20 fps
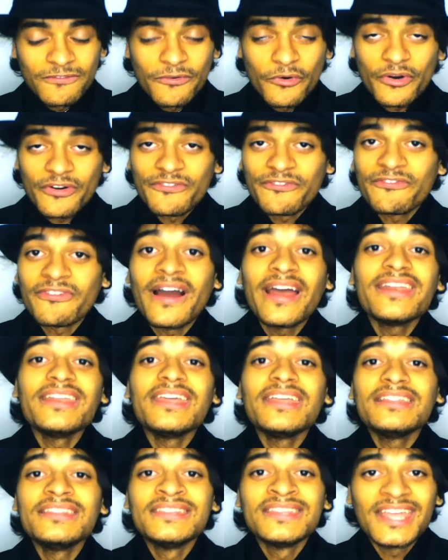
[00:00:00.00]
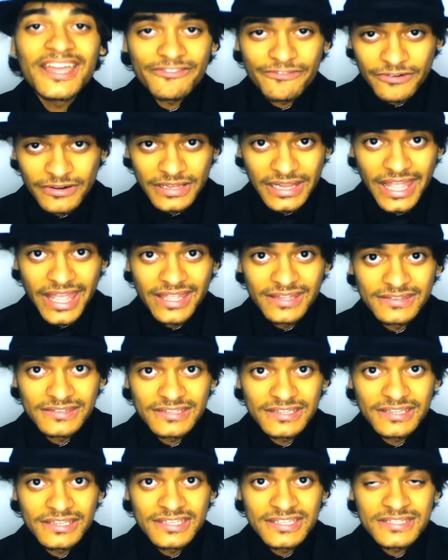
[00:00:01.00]
Finding Neverland,
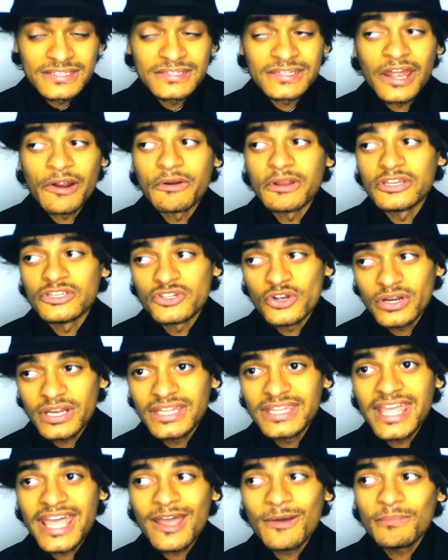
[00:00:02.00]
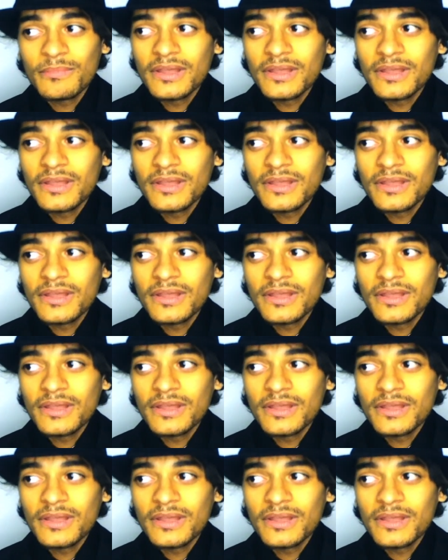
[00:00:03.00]
starring Johnny Depp.